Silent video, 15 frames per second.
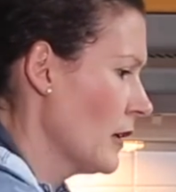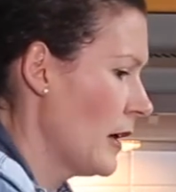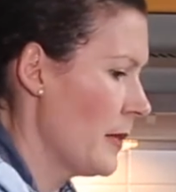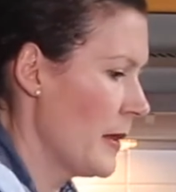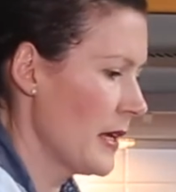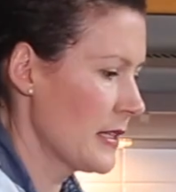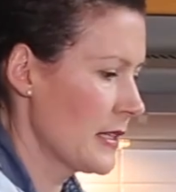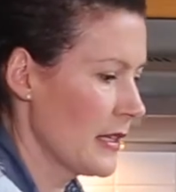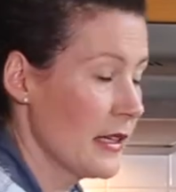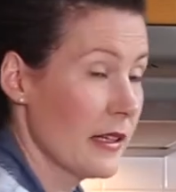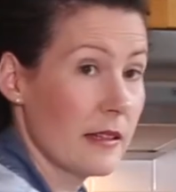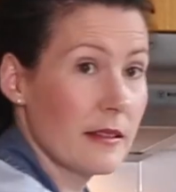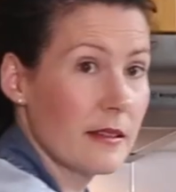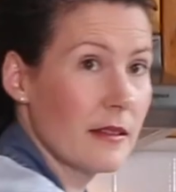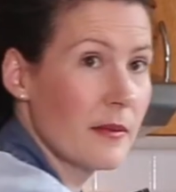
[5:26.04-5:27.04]
And that's
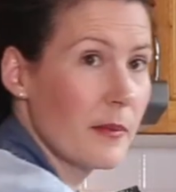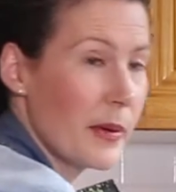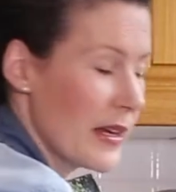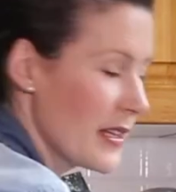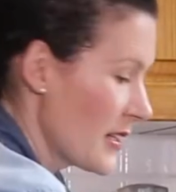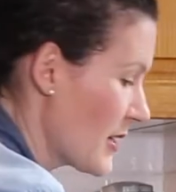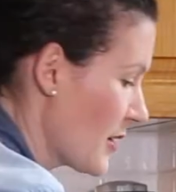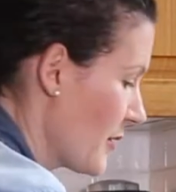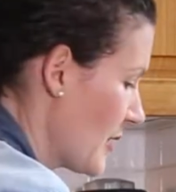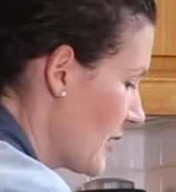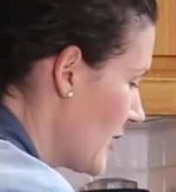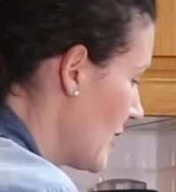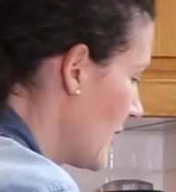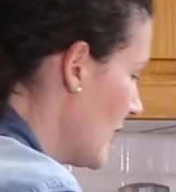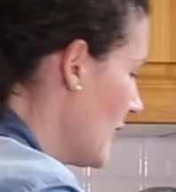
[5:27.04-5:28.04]
it. Pesto
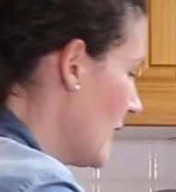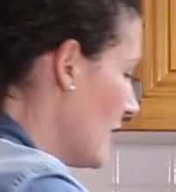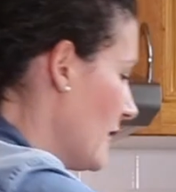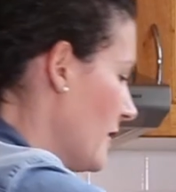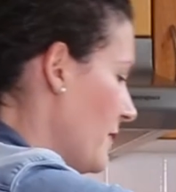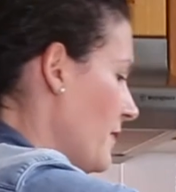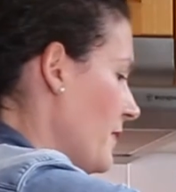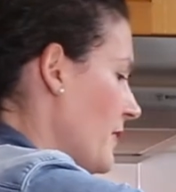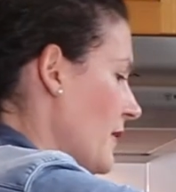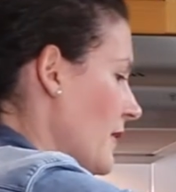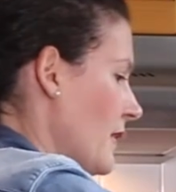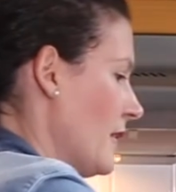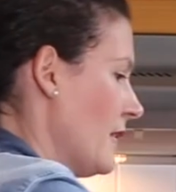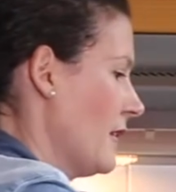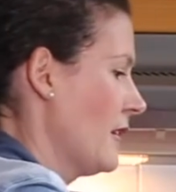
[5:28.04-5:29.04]
is done.
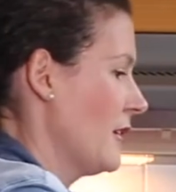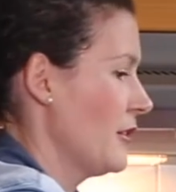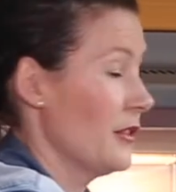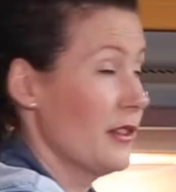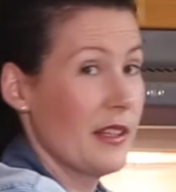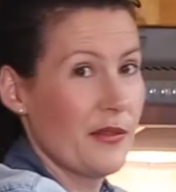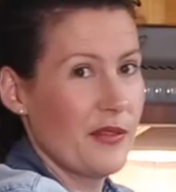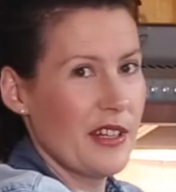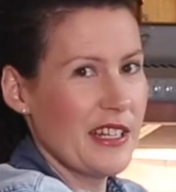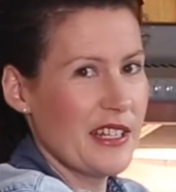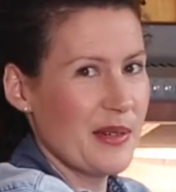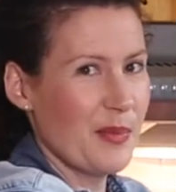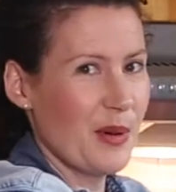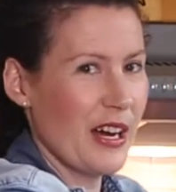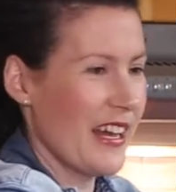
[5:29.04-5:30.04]
You'll never need
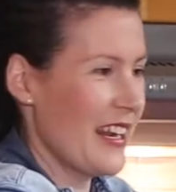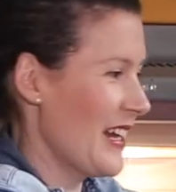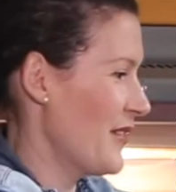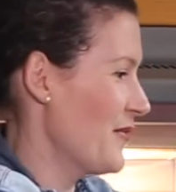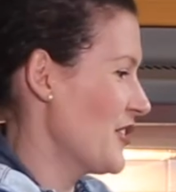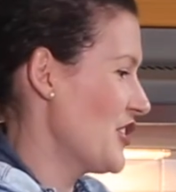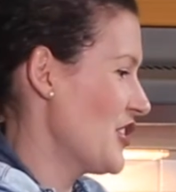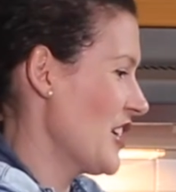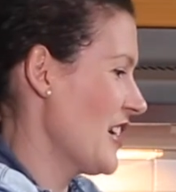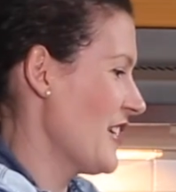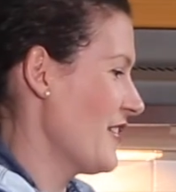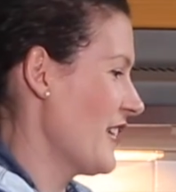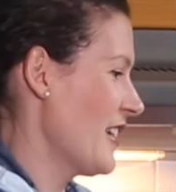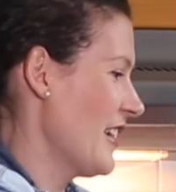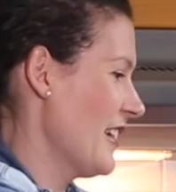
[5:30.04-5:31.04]
to buy it out of a
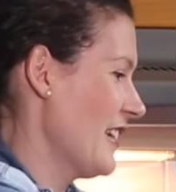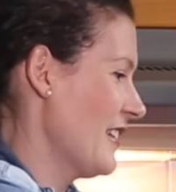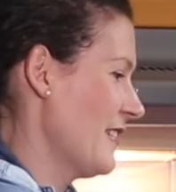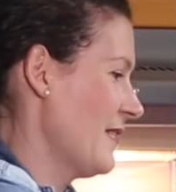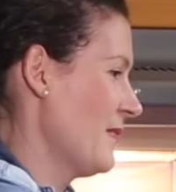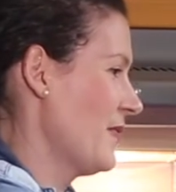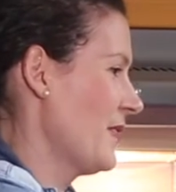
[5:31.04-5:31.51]
jar again.